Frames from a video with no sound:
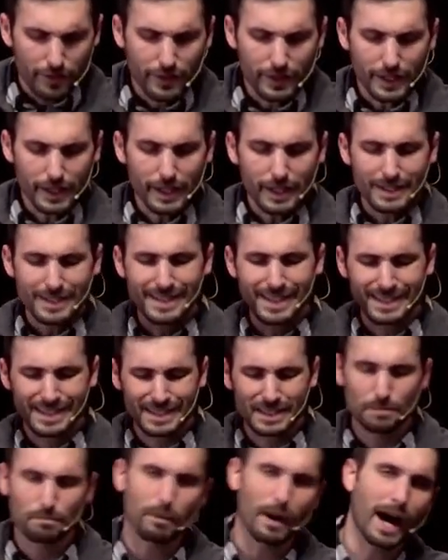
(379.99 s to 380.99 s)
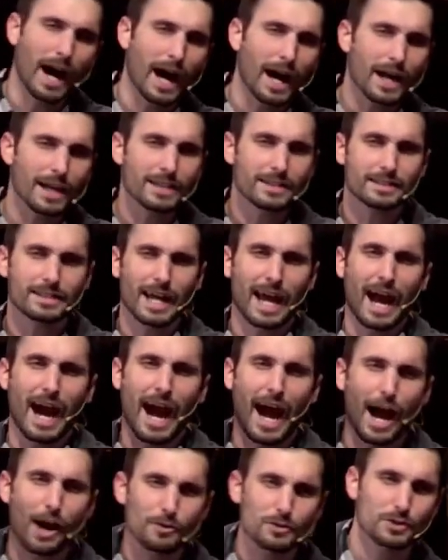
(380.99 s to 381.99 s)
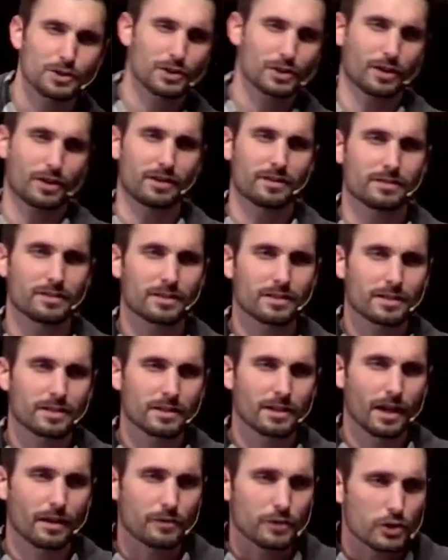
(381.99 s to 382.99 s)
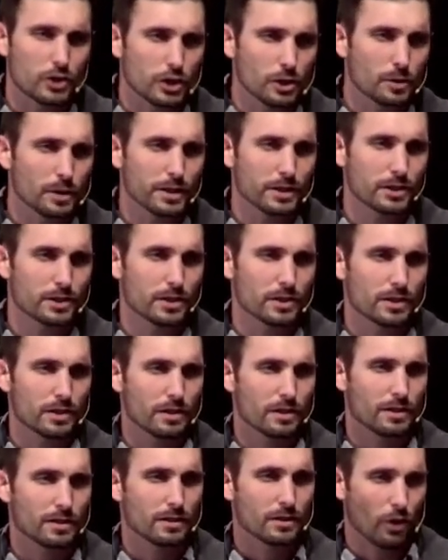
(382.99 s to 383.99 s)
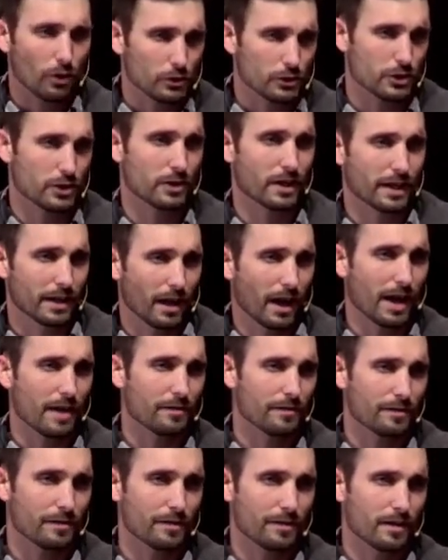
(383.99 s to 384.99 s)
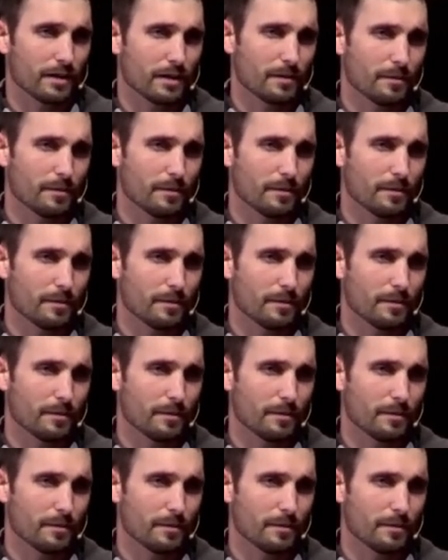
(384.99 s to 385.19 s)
the despised outskirts of Jewish culture and life.